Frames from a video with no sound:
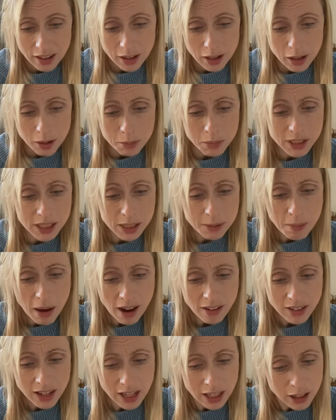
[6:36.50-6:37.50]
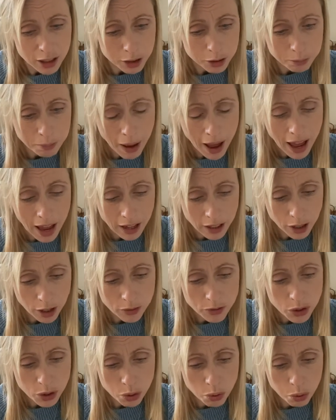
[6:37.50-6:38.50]
Mrs. Marriott looked back over
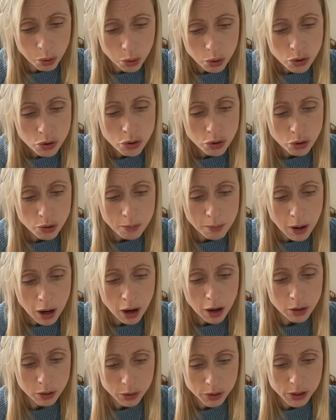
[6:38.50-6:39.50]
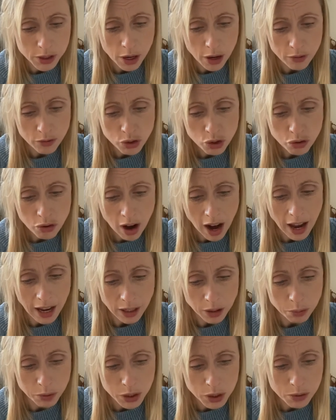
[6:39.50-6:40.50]
the quarter mile or so of track
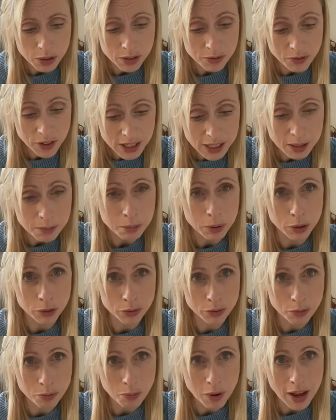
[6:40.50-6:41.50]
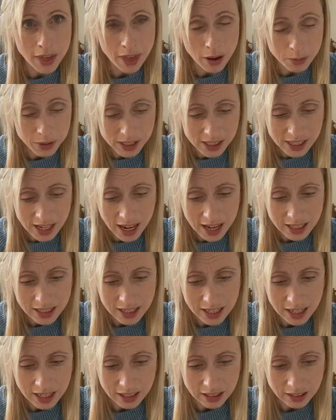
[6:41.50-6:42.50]
which was visible from where they were
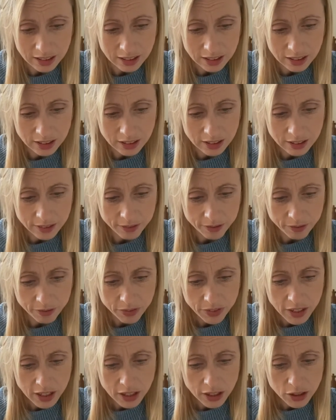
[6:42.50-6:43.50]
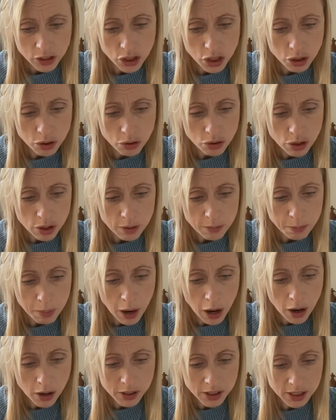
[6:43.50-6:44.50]
standing. Children
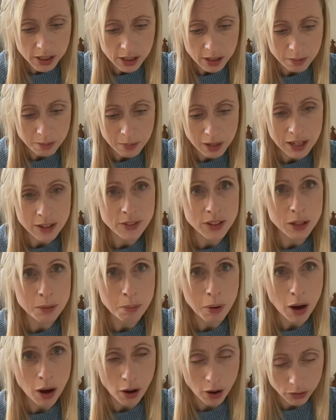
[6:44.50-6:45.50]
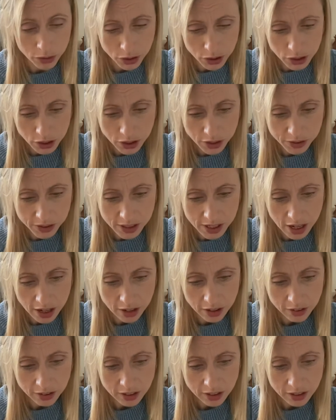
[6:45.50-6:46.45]
passed them, leaving the path to do so.